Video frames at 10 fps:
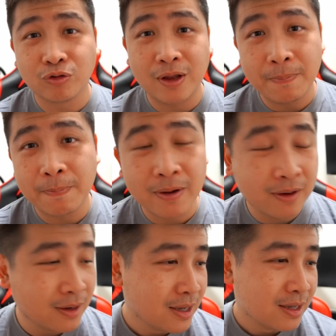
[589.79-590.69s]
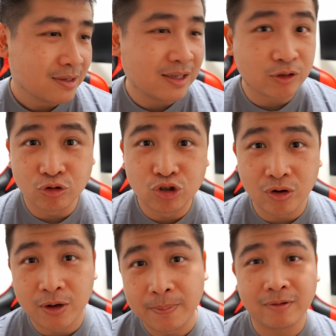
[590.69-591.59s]
Then people start to joke
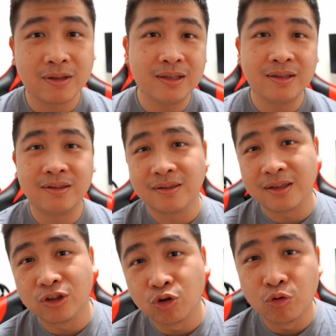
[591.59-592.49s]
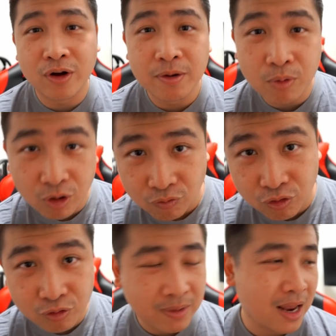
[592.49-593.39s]
about, say this is a Doraemon
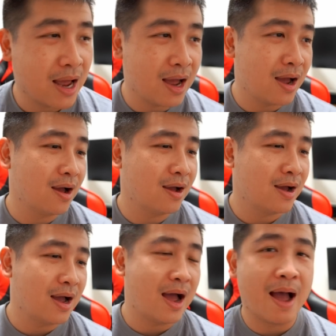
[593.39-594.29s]
room lah.